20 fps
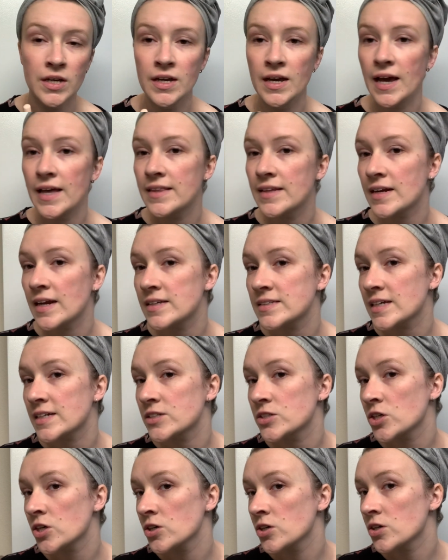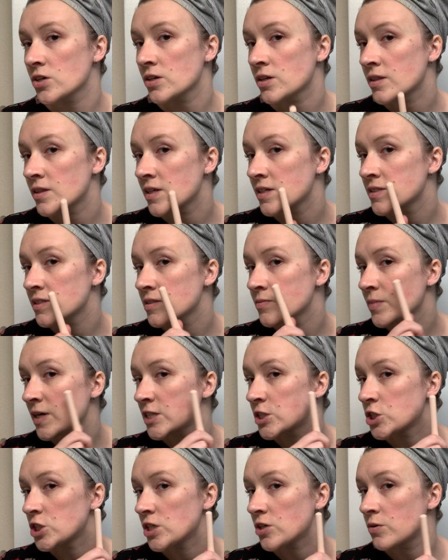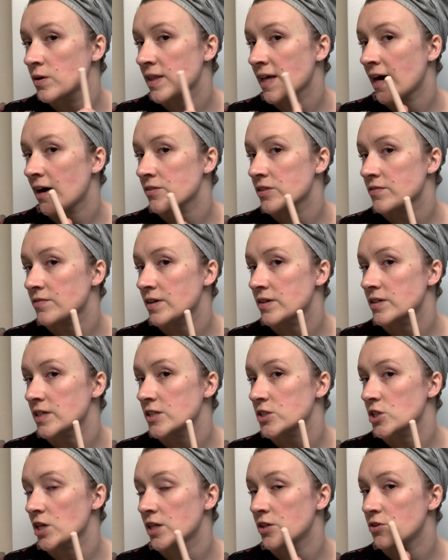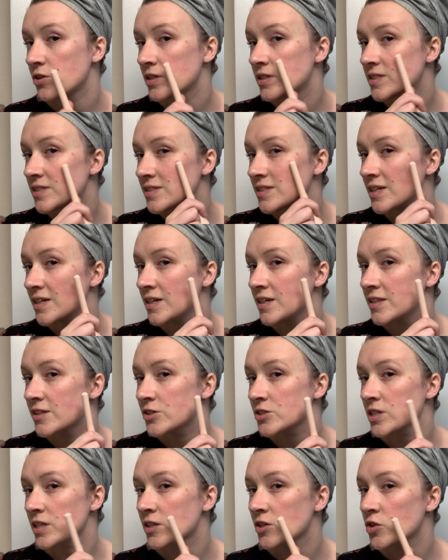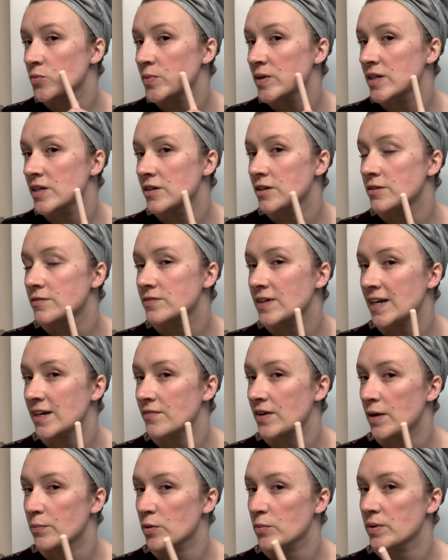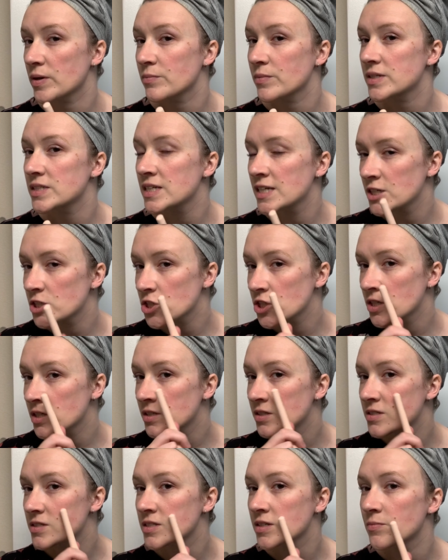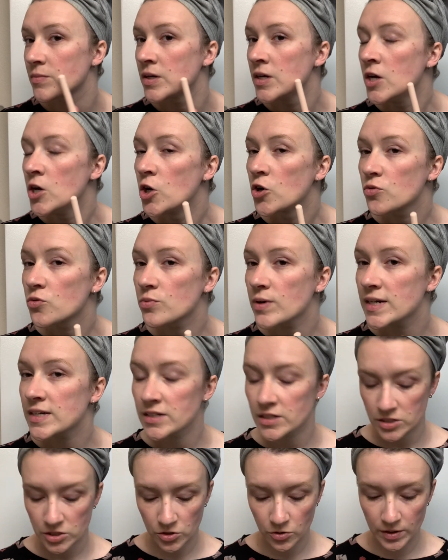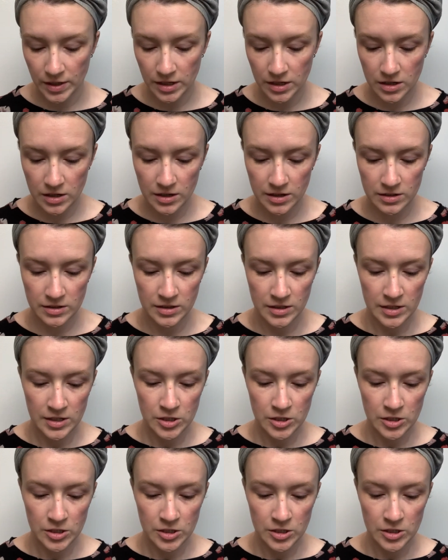And then as I turn, this is my cheek without the foundation. And you can see there's a little bit of kind of hyperpigmentation, some redness going on.